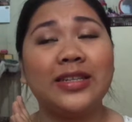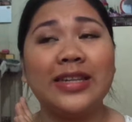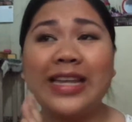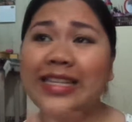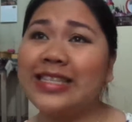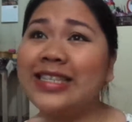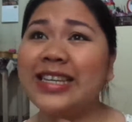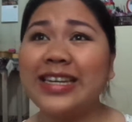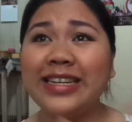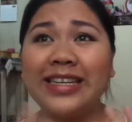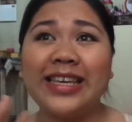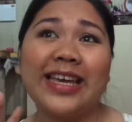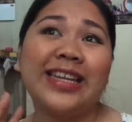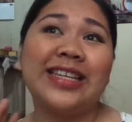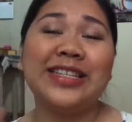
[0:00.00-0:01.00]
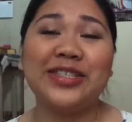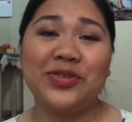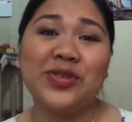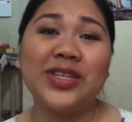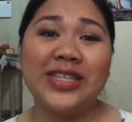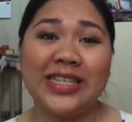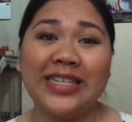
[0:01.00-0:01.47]
let's not get
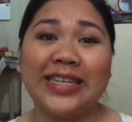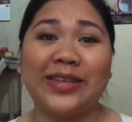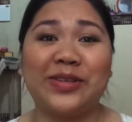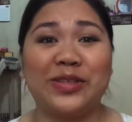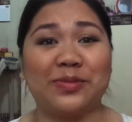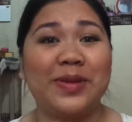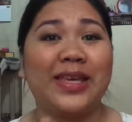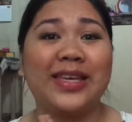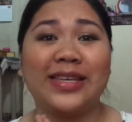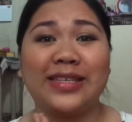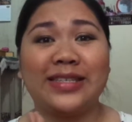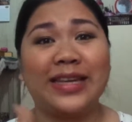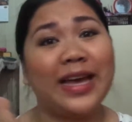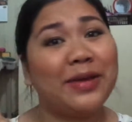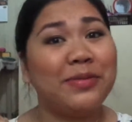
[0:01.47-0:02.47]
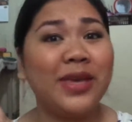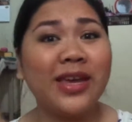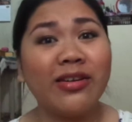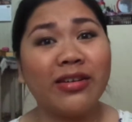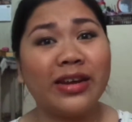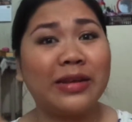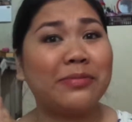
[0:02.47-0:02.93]
into the details because I'm
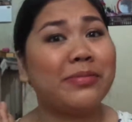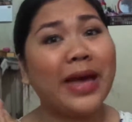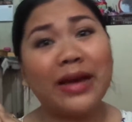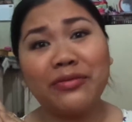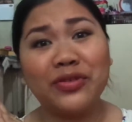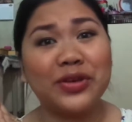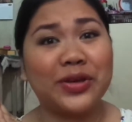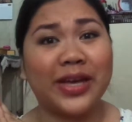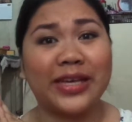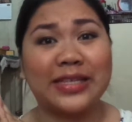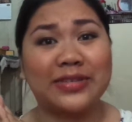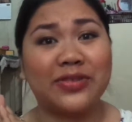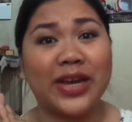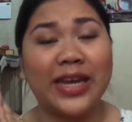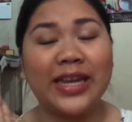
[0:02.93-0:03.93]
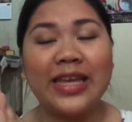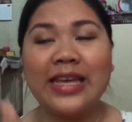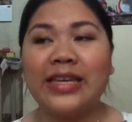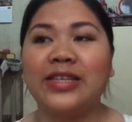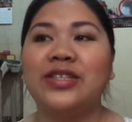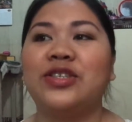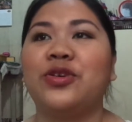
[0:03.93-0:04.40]
here and I'm back for you guys, right?
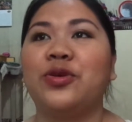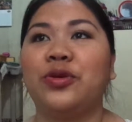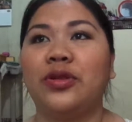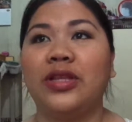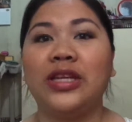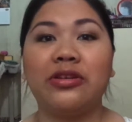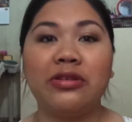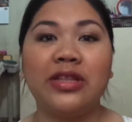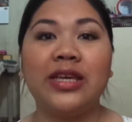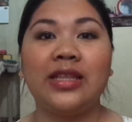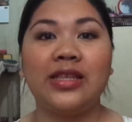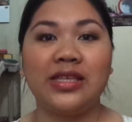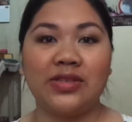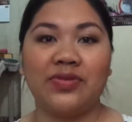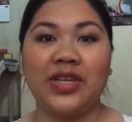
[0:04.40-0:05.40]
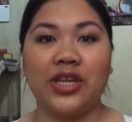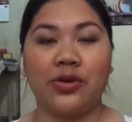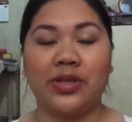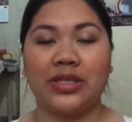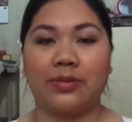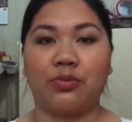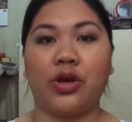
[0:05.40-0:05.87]
So literally this video
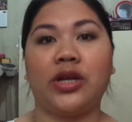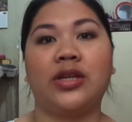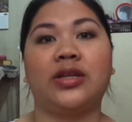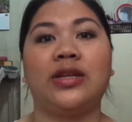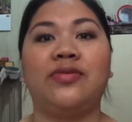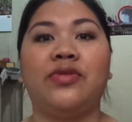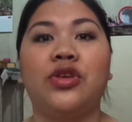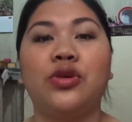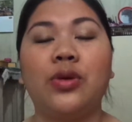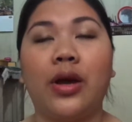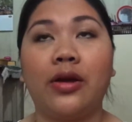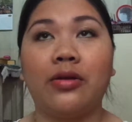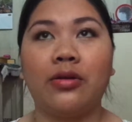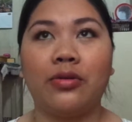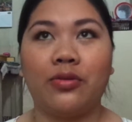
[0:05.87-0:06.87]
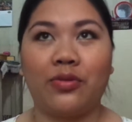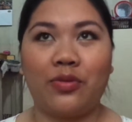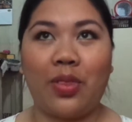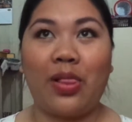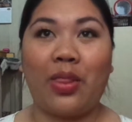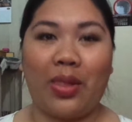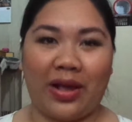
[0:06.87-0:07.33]
is a product review
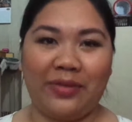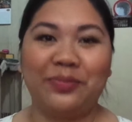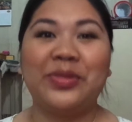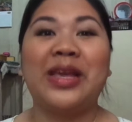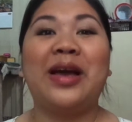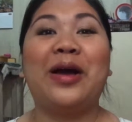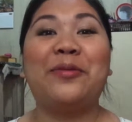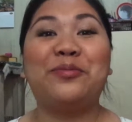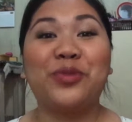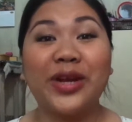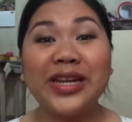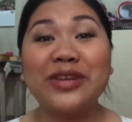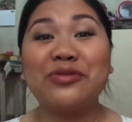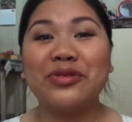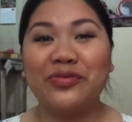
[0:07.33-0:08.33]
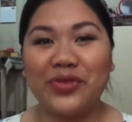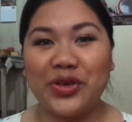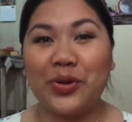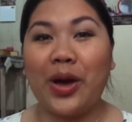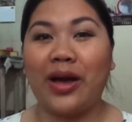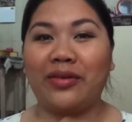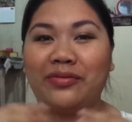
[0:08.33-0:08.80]
a product
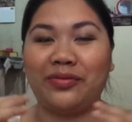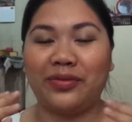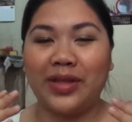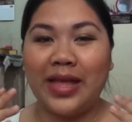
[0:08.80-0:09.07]
review of